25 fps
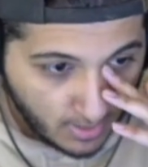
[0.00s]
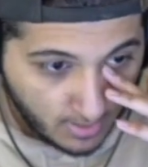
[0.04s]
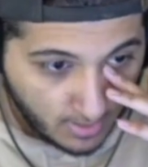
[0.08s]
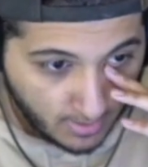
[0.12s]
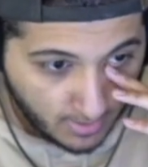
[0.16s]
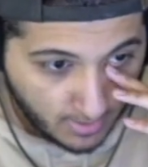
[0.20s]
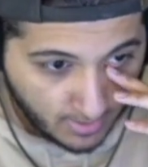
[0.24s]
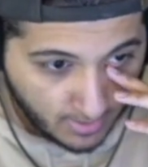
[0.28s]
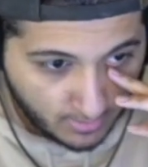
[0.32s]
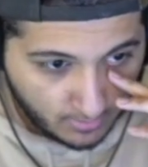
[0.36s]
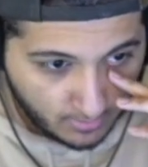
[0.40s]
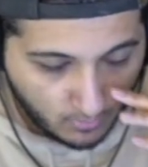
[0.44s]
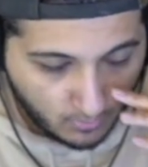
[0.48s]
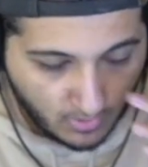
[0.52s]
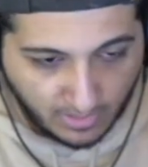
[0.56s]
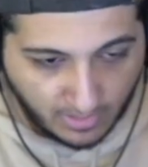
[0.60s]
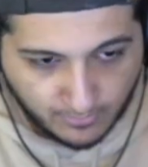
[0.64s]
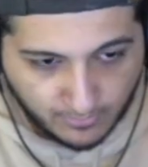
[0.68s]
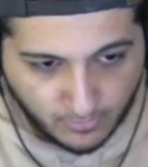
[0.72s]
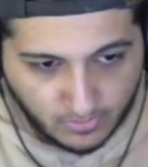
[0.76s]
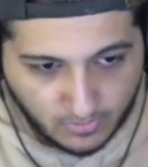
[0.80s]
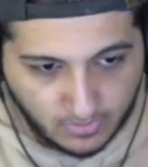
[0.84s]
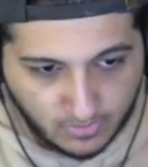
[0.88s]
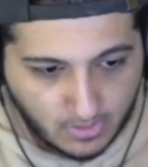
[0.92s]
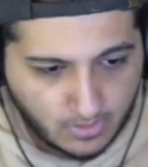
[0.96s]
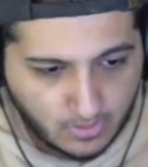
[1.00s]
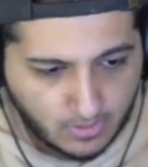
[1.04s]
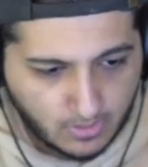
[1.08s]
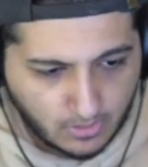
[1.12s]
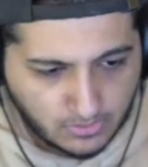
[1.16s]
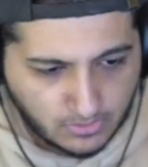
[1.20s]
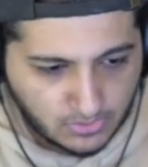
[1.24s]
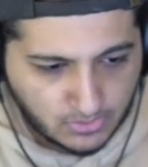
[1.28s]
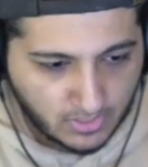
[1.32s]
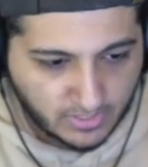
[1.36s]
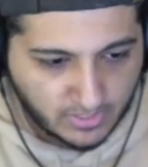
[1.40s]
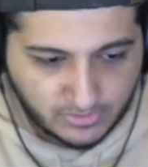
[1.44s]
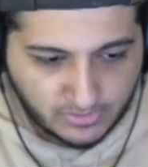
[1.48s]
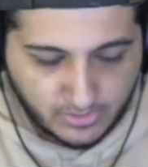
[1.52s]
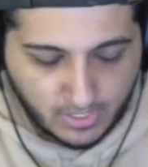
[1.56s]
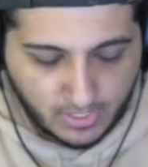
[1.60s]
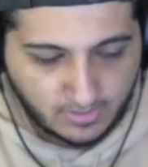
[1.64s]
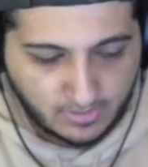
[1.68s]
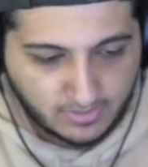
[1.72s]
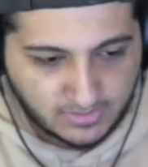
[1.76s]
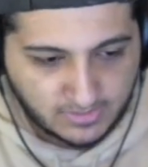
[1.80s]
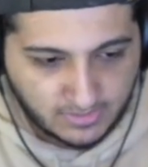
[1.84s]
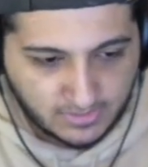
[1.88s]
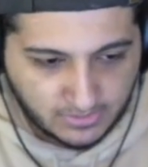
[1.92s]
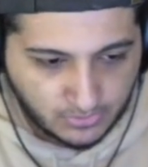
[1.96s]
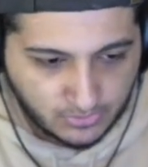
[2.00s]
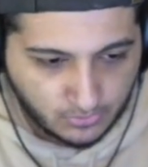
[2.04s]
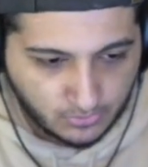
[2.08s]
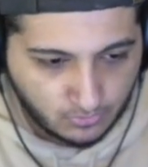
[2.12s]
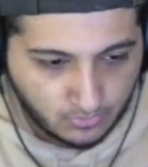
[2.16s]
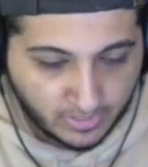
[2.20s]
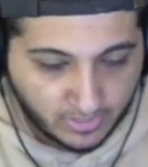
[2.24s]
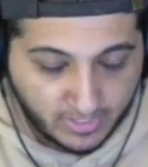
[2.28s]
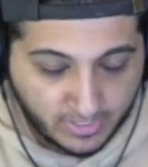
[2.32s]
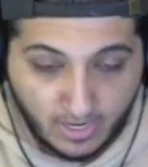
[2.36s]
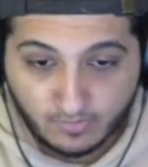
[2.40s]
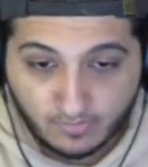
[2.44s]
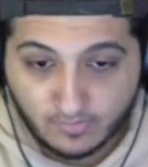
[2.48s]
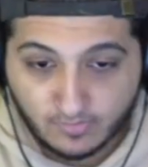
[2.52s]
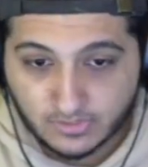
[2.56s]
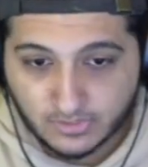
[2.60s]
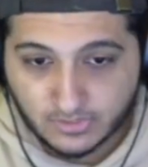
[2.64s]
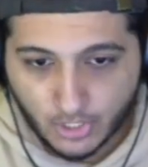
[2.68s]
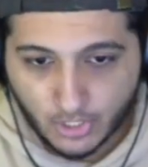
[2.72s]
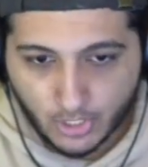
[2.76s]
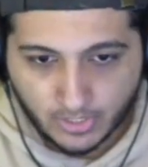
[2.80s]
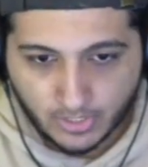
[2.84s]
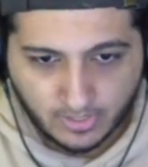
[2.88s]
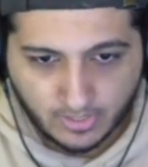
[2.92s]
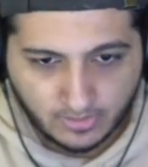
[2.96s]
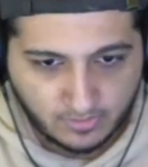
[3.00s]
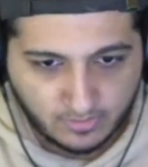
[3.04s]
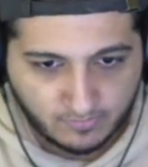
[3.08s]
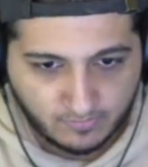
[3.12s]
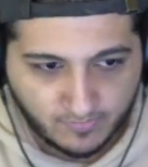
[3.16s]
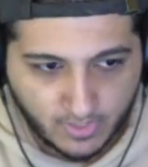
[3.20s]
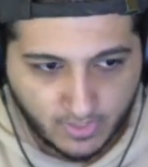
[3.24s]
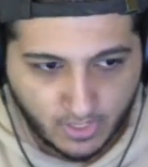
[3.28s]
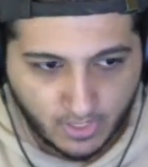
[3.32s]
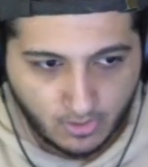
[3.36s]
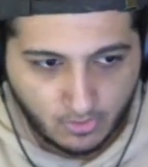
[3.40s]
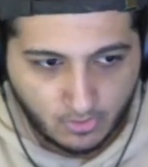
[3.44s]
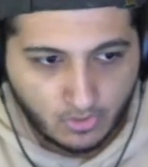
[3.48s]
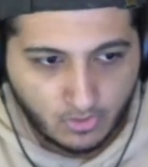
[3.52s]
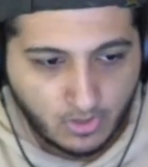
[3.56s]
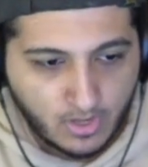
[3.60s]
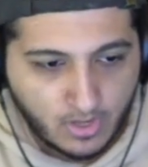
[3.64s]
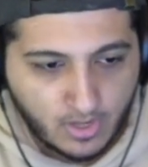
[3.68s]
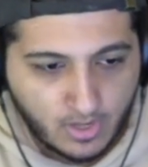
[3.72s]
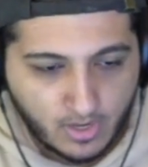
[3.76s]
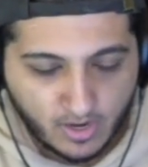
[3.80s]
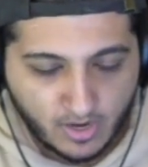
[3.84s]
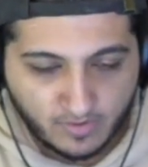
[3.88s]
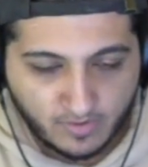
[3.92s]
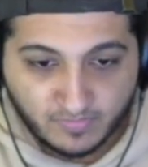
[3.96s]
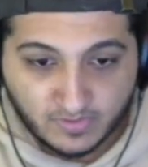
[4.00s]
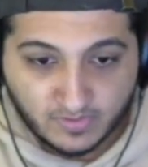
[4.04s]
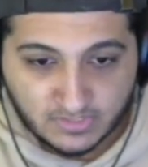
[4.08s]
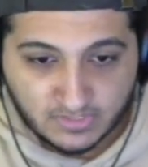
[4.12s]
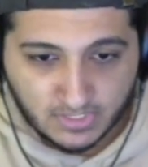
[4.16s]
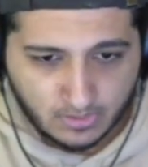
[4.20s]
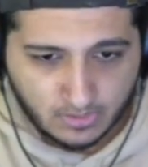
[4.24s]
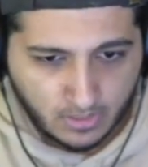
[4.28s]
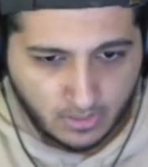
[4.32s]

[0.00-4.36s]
And while I'm doing that, I'll also like try to listen to like how they're talking in their video, if they sound